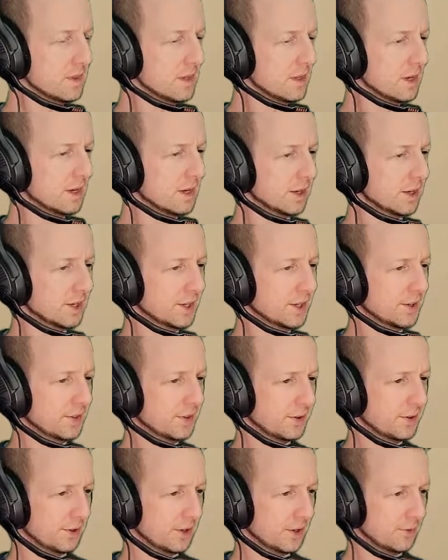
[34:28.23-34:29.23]

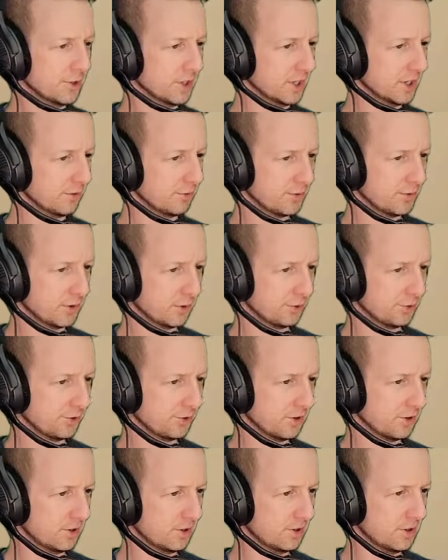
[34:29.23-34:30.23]
Thirdly, we get
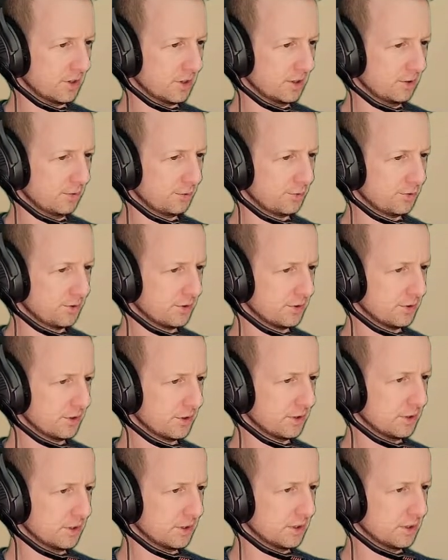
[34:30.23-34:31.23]
false life.
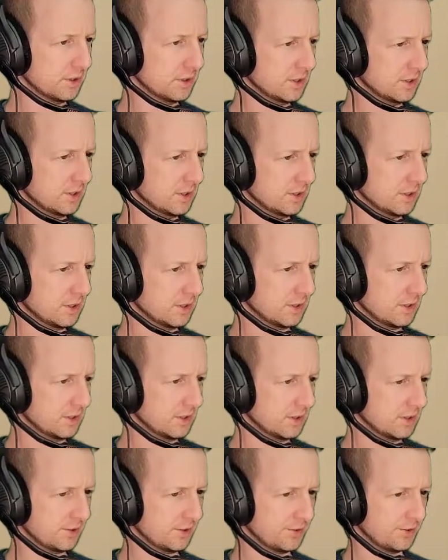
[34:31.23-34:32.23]

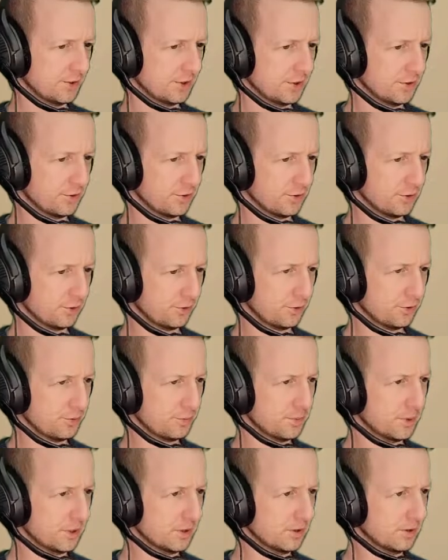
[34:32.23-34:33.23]
That's an additional
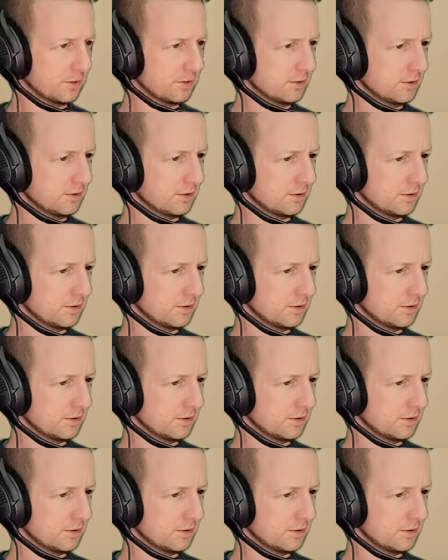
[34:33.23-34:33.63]
spell.